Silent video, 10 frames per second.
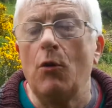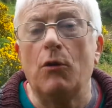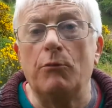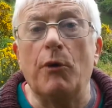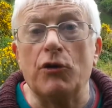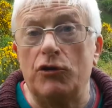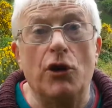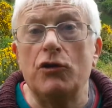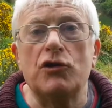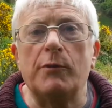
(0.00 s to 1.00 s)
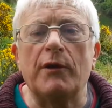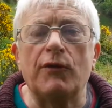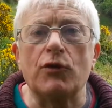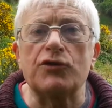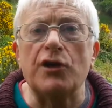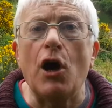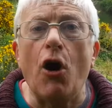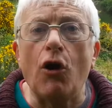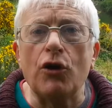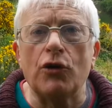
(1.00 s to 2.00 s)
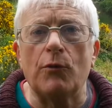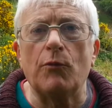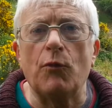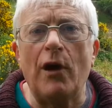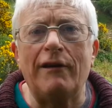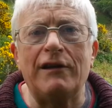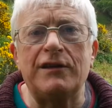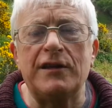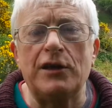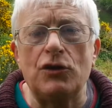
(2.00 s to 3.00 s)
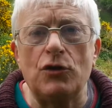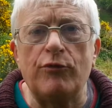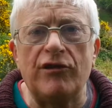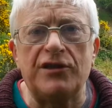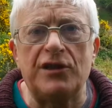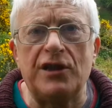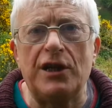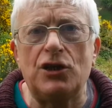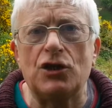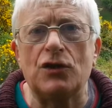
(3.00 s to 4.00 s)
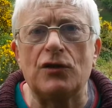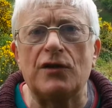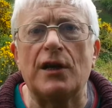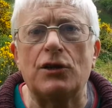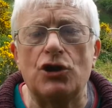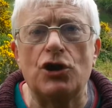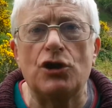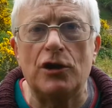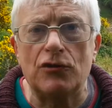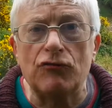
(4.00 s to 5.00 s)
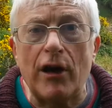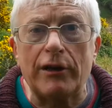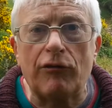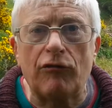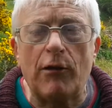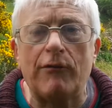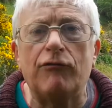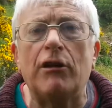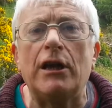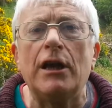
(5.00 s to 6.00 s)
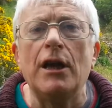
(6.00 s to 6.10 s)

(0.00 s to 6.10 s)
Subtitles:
most notably, of course, the Ogham, where I send you presentations and journeys right through every